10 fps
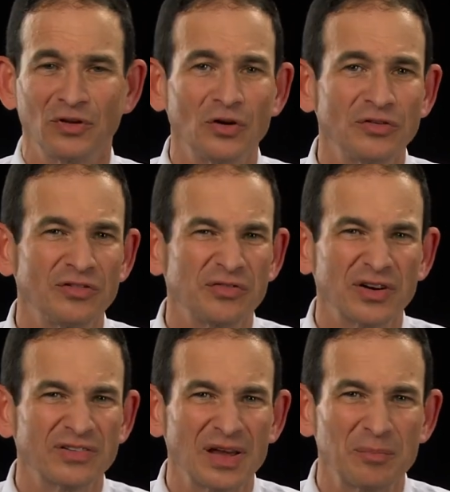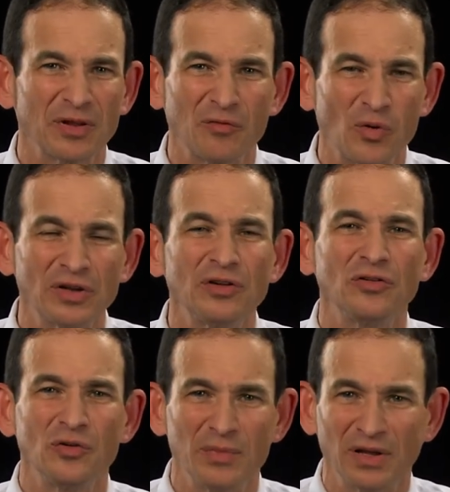Doses, for example, of one to
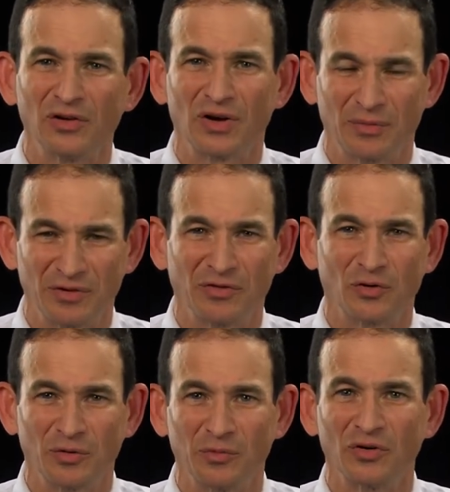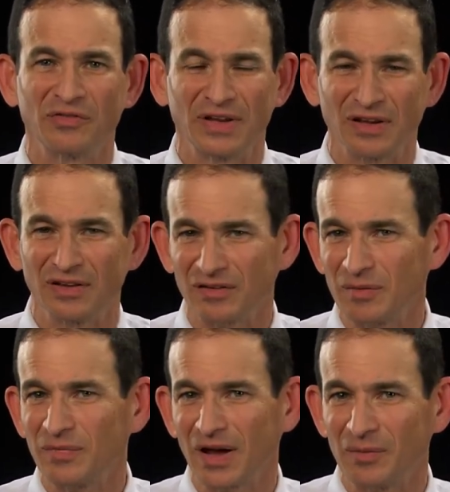two milligrams of oral morphine can
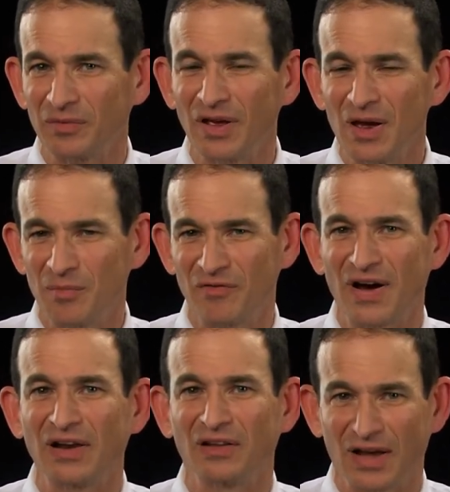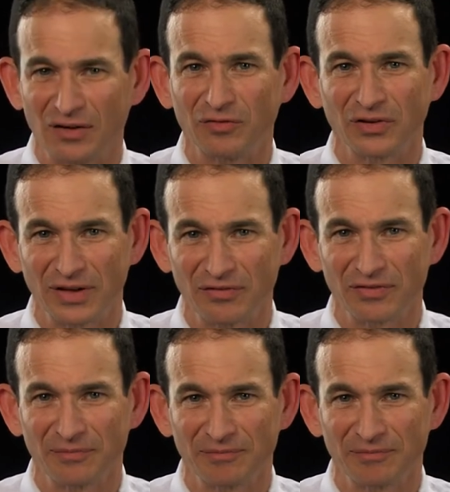sometimes provide a lot of relief.